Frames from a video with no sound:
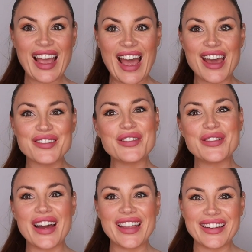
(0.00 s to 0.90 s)
Hi
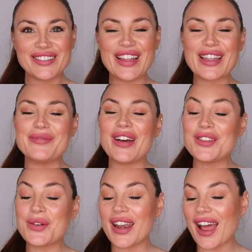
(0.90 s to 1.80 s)
everyone, welcome
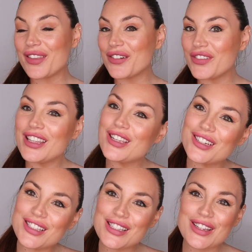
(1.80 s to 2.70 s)
back to another
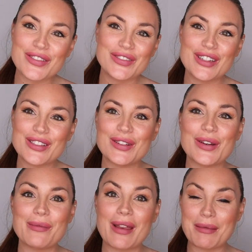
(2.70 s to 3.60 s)
video. So if you
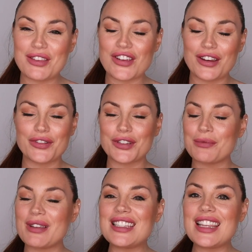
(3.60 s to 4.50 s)
don't know, my name is Jennifer
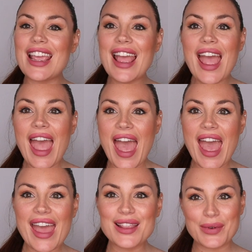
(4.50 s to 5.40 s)
Tomazzini
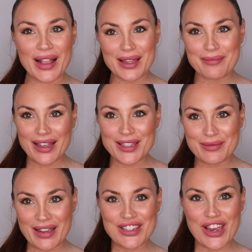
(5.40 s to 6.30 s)
and welcome back
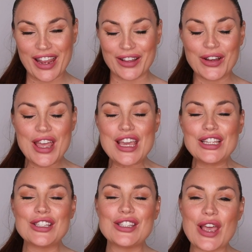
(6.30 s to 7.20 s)
to my channel.
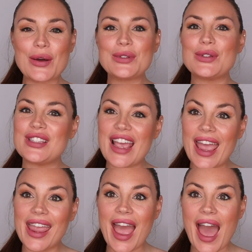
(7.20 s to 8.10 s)
So
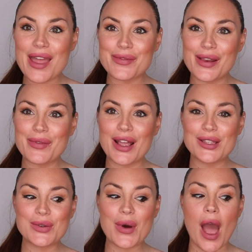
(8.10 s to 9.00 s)
today I really want
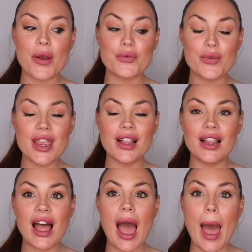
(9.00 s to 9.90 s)
to do a
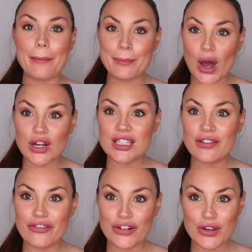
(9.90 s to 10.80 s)
real
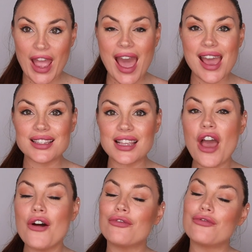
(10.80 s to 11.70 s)
unboxing for you guys
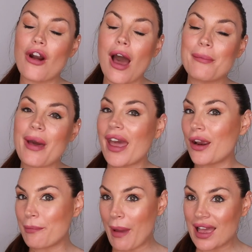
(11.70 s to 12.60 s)
from
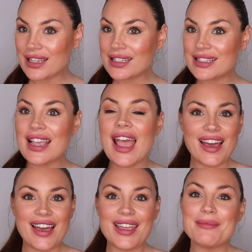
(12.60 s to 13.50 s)
Hermes.
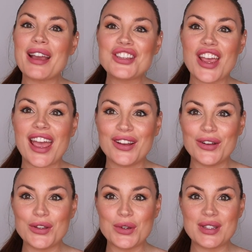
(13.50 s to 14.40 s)
In my
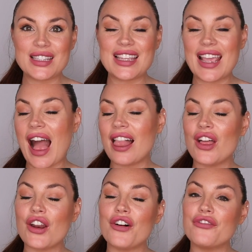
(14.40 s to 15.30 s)
channel you will see a
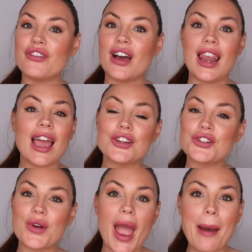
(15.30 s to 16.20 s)
lot of
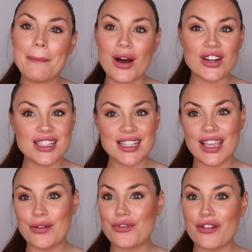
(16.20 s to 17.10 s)
luxury
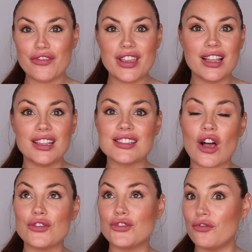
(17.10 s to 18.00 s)
unboxing, reveals,
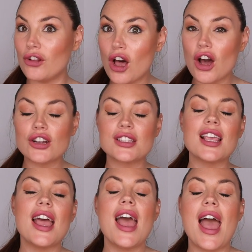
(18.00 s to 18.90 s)
also
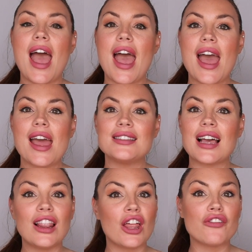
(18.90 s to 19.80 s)
vlogs
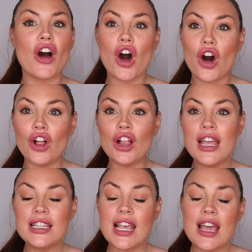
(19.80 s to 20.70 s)
and a lot of haul.
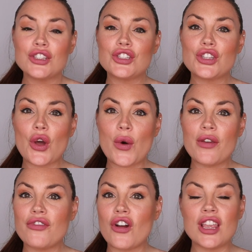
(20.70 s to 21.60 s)
So
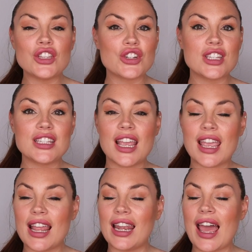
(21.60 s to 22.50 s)
if you're
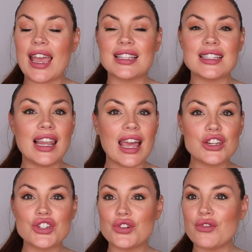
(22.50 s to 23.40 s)
interested in like
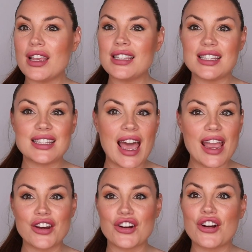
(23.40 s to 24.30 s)
luxury,
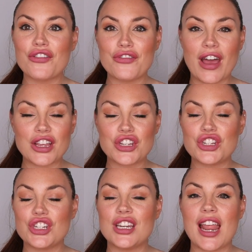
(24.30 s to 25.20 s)
designer,
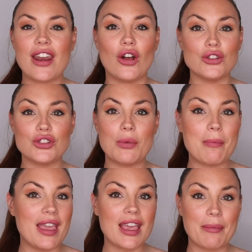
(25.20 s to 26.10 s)
fashion and also
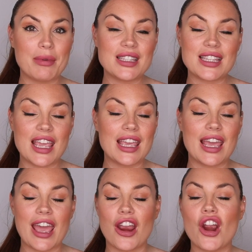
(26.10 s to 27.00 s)
makeup and
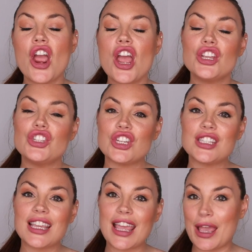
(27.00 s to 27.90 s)
skincare,
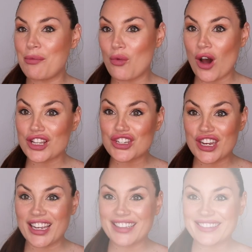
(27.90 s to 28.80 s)
just keep
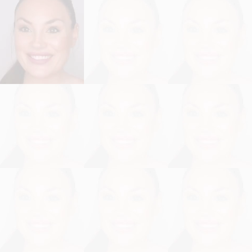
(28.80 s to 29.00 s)
watching.